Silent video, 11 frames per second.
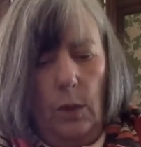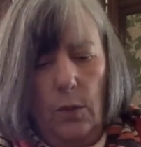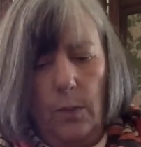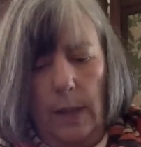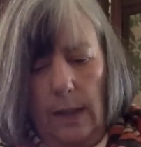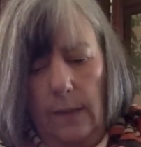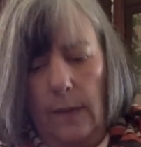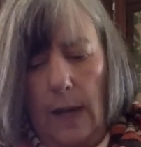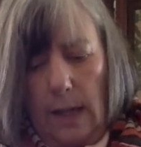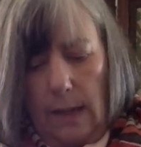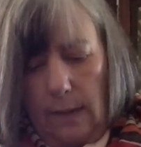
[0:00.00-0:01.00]
which means
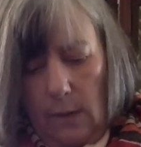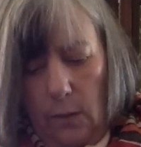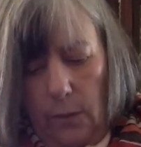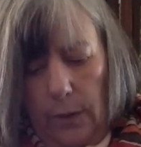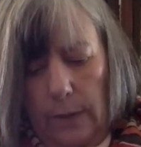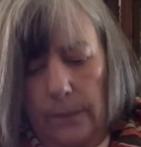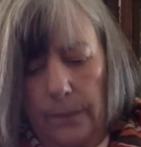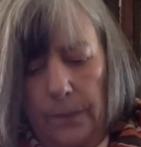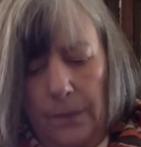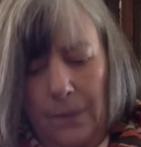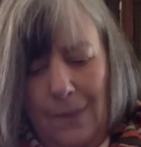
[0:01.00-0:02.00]
that it's often
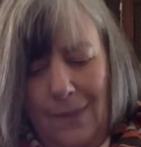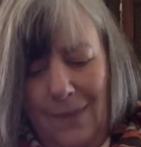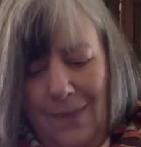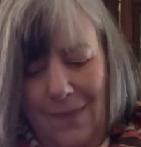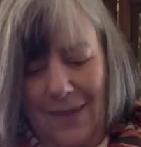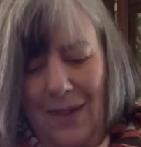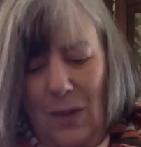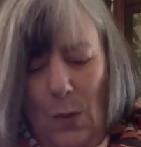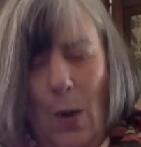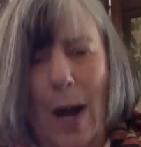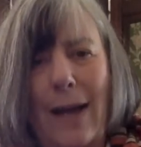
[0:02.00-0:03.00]

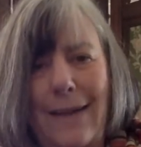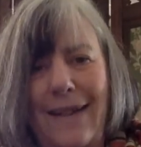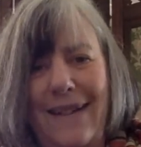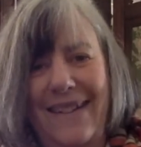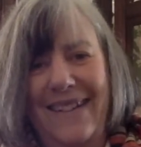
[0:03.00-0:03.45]
the one,